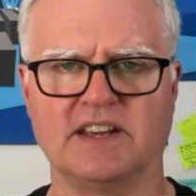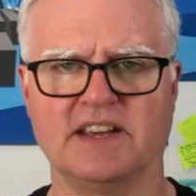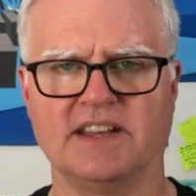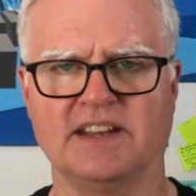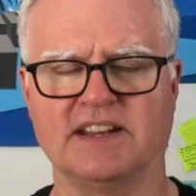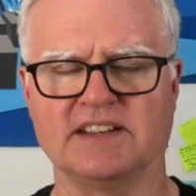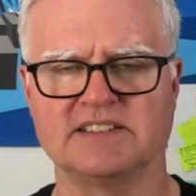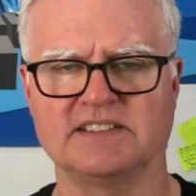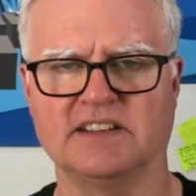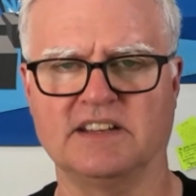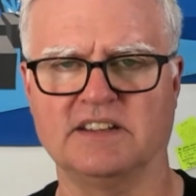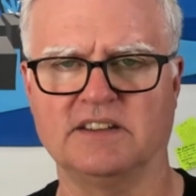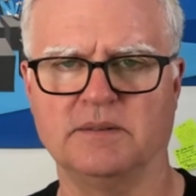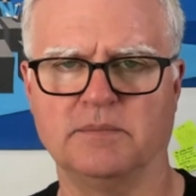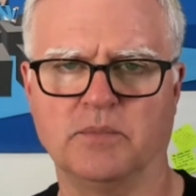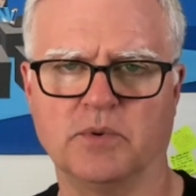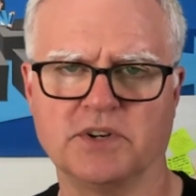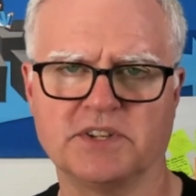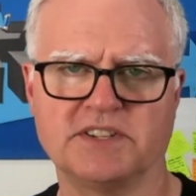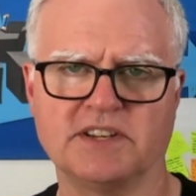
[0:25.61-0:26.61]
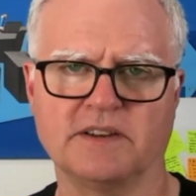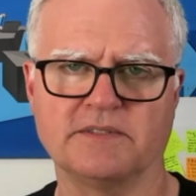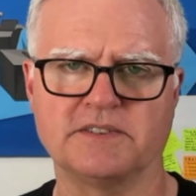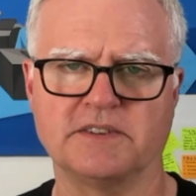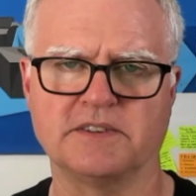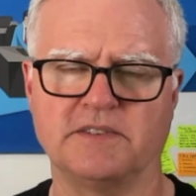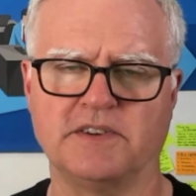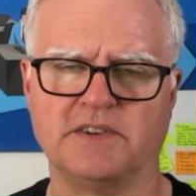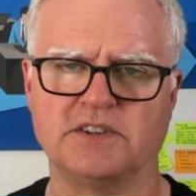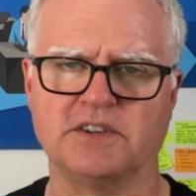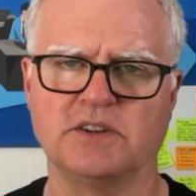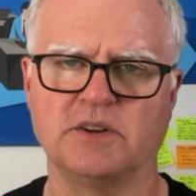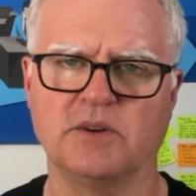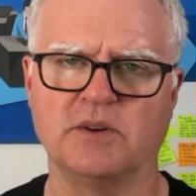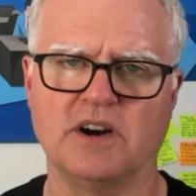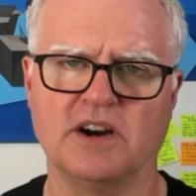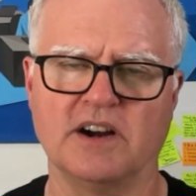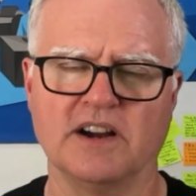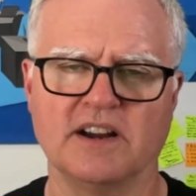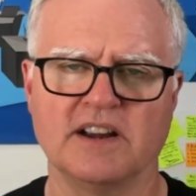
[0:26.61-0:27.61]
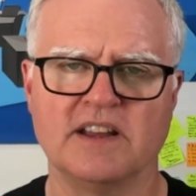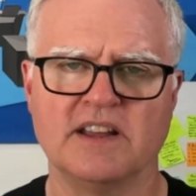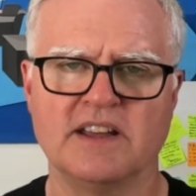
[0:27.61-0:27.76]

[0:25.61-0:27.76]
And I said, the more self sufficient you are,